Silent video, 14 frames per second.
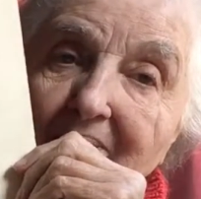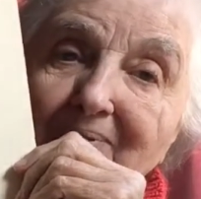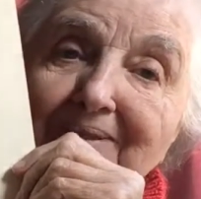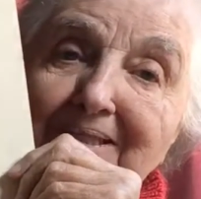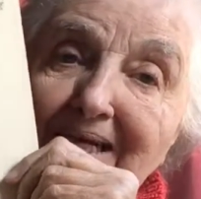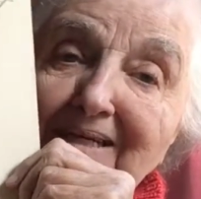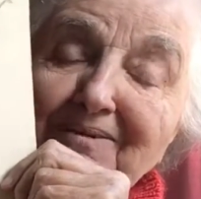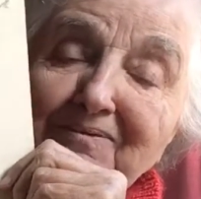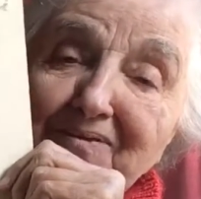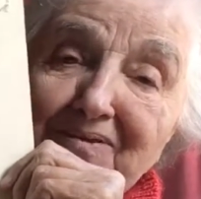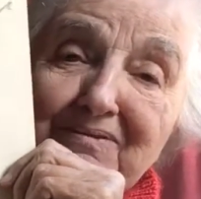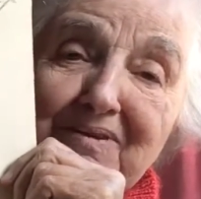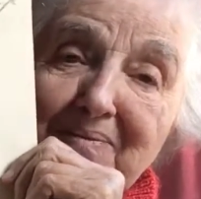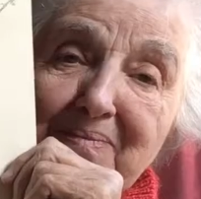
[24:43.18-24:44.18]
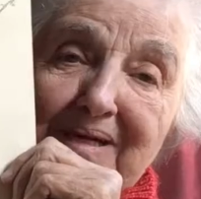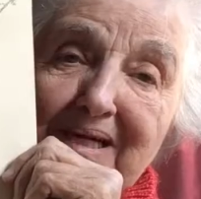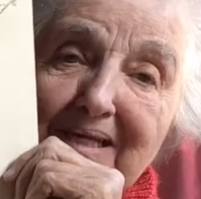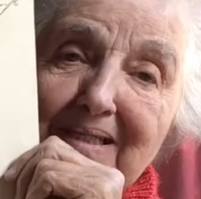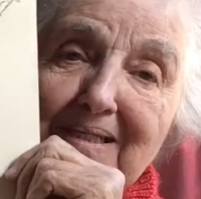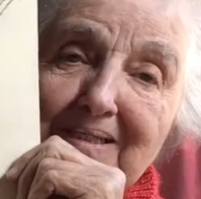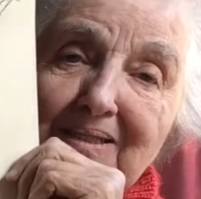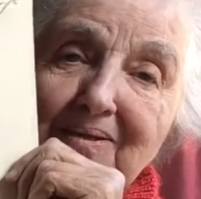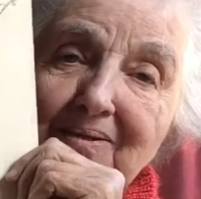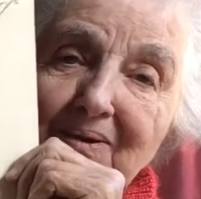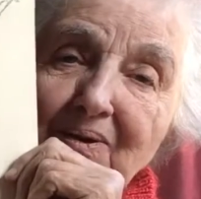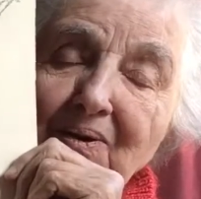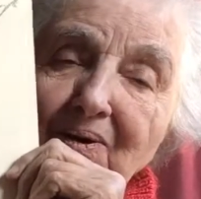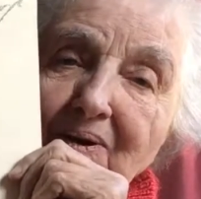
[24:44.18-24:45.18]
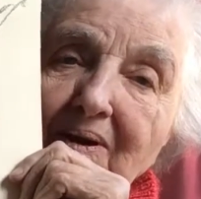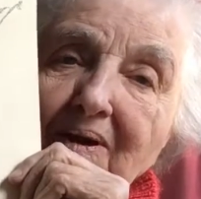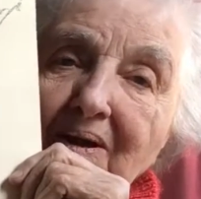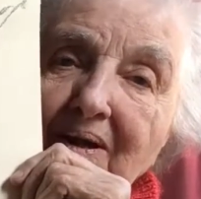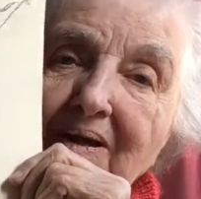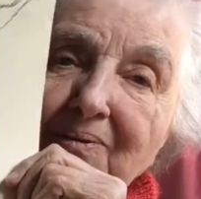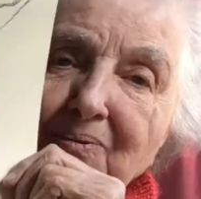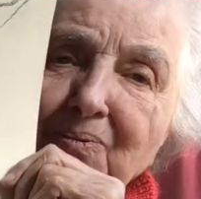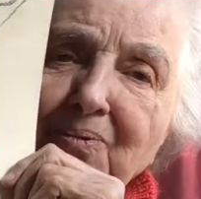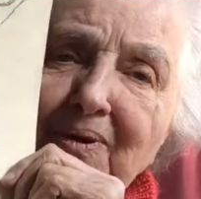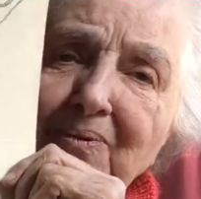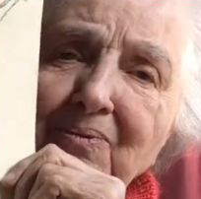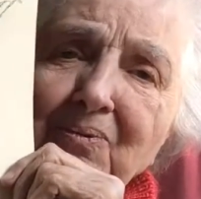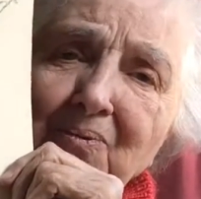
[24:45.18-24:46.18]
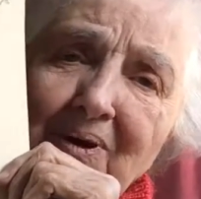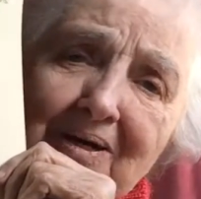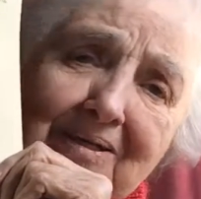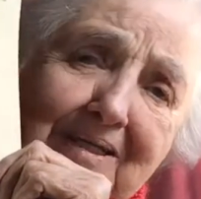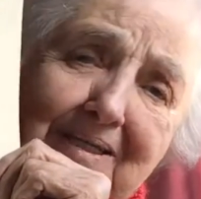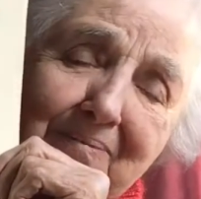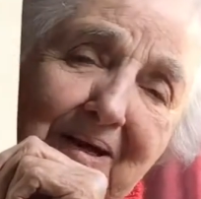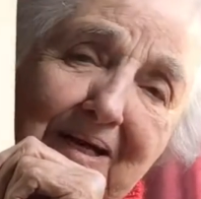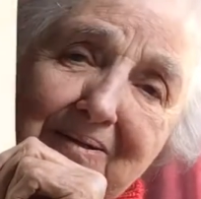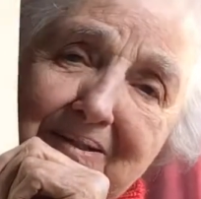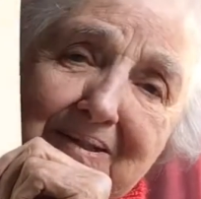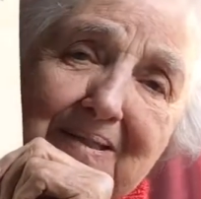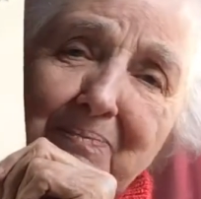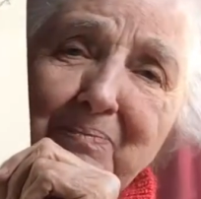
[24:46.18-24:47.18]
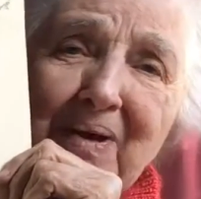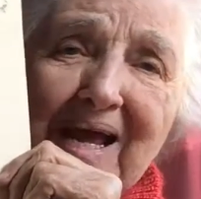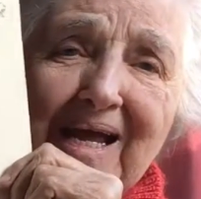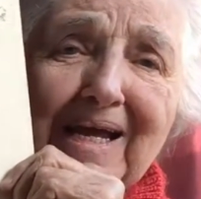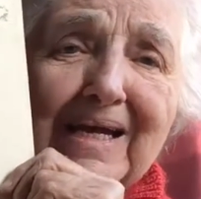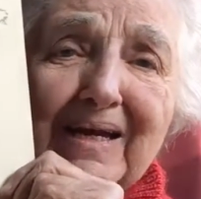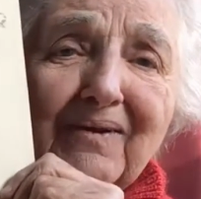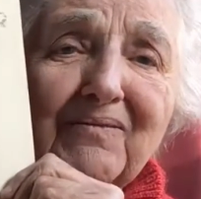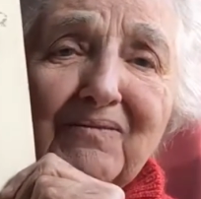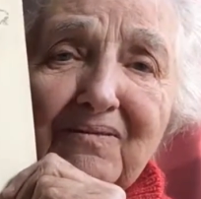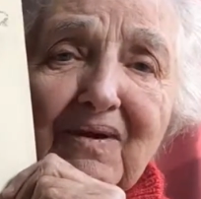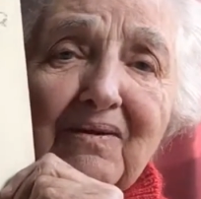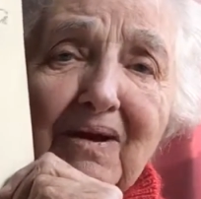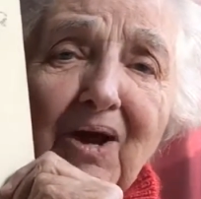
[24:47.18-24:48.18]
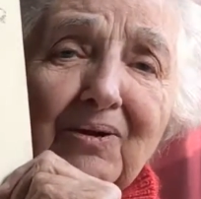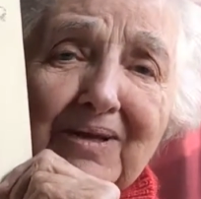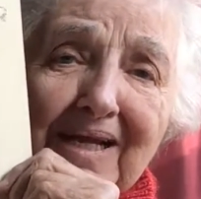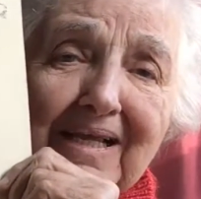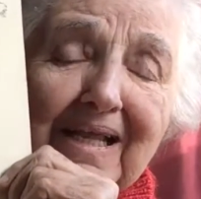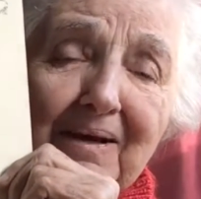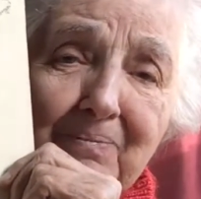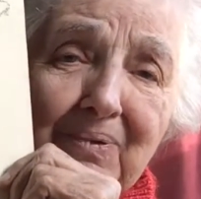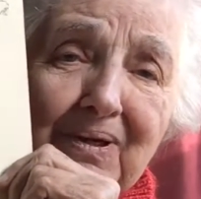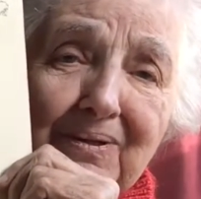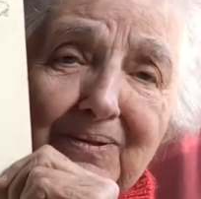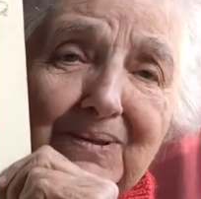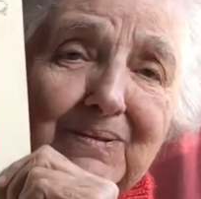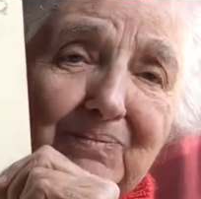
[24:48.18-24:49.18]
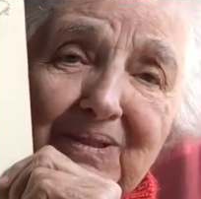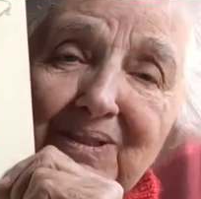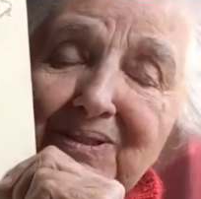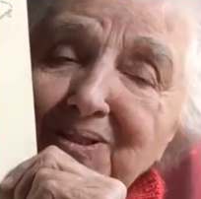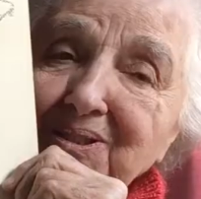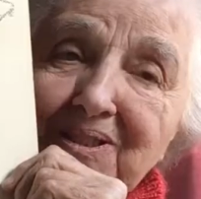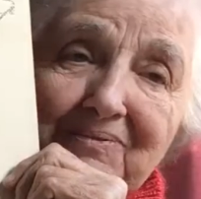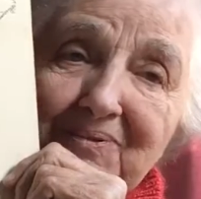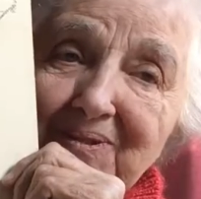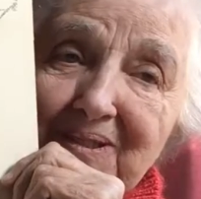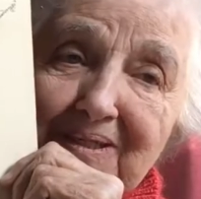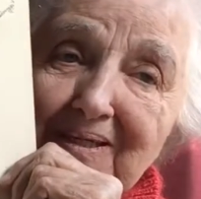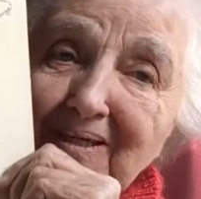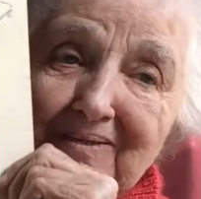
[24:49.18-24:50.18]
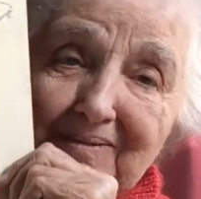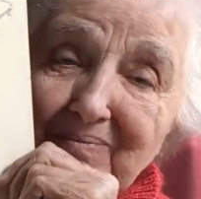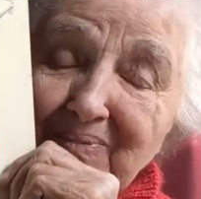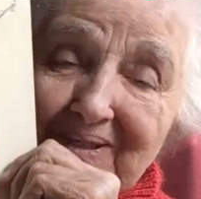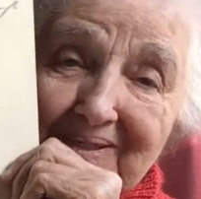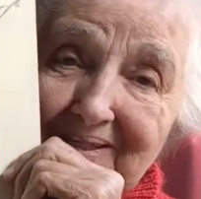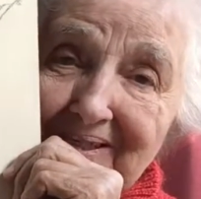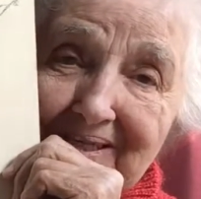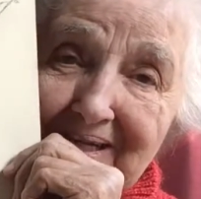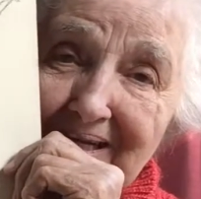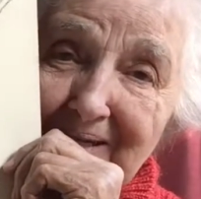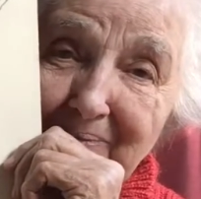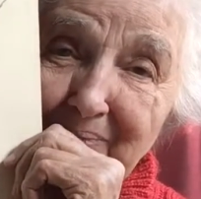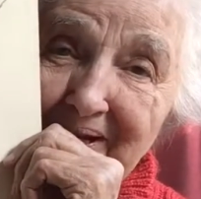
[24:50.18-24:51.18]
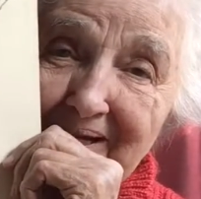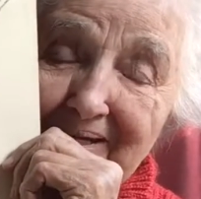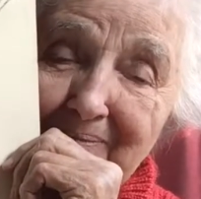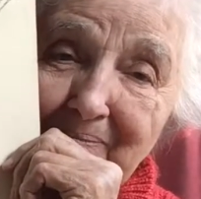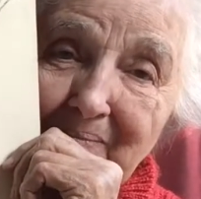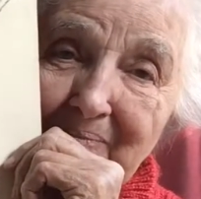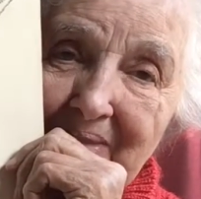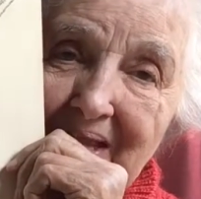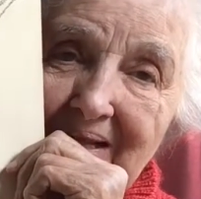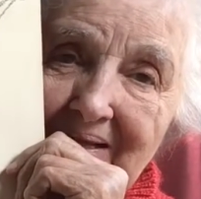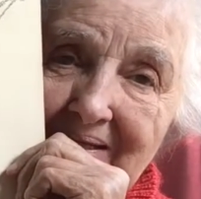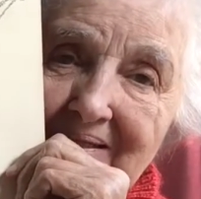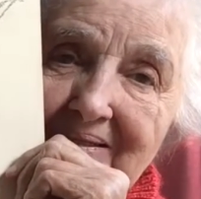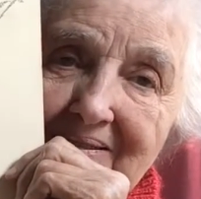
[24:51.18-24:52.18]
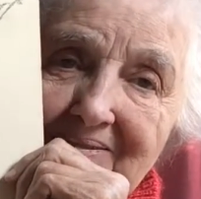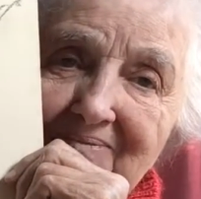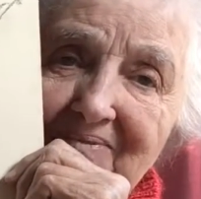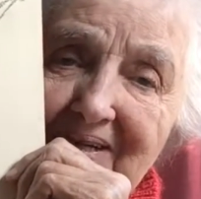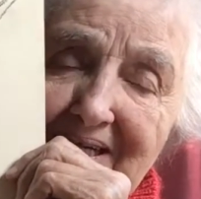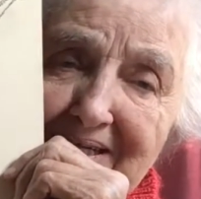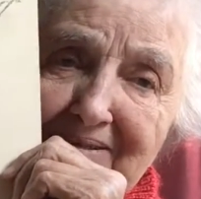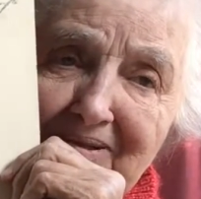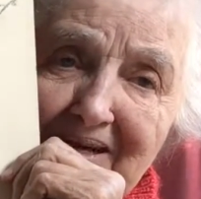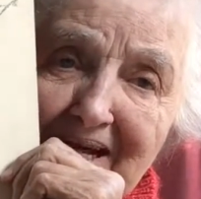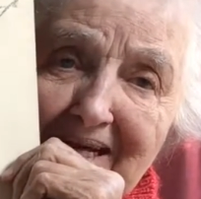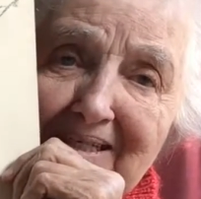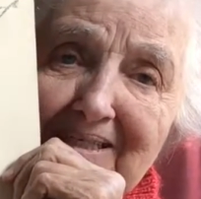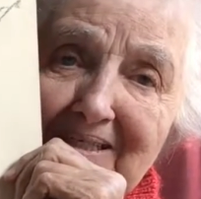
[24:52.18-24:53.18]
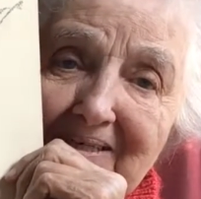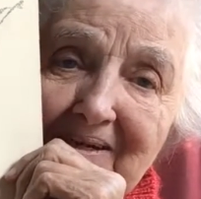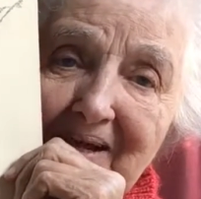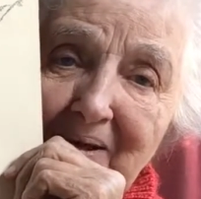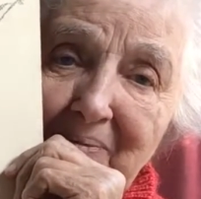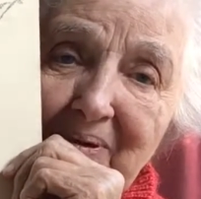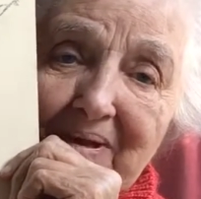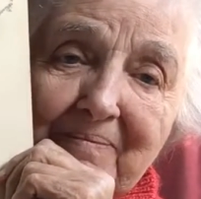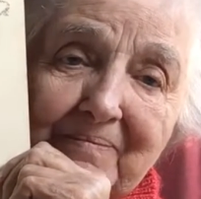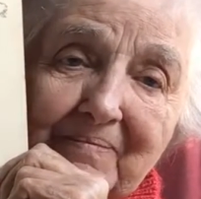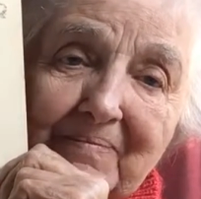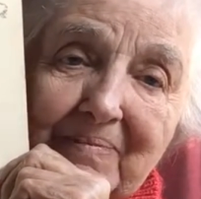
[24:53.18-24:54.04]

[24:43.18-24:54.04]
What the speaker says: We settled for 3 minutes. We were worried about the pain of holding that pose, but she was not a bit in pain. She was very relaxed and happy.